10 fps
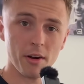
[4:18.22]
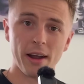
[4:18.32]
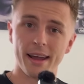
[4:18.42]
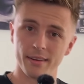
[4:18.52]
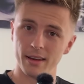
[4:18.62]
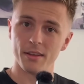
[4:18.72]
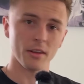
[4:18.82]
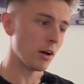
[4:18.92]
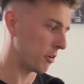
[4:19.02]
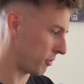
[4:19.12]
I had in the
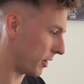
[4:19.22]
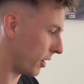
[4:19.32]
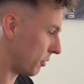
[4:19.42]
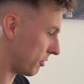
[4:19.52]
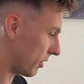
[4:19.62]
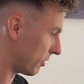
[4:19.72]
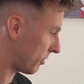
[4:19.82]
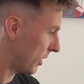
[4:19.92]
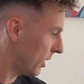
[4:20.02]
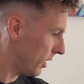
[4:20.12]
last video, so
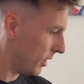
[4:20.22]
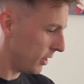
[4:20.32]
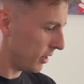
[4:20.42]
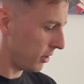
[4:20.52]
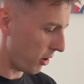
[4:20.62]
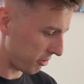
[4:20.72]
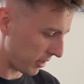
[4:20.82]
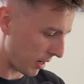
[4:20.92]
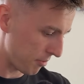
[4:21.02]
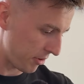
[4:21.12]
it's nice and
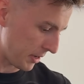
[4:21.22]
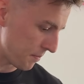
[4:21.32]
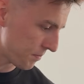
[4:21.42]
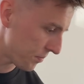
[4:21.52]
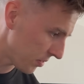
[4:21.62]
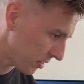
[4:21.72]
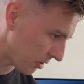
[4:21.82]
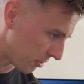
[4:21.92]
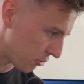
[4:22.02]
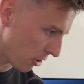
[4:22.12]
comfy,
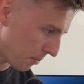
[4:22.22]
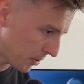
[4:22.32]
does the job.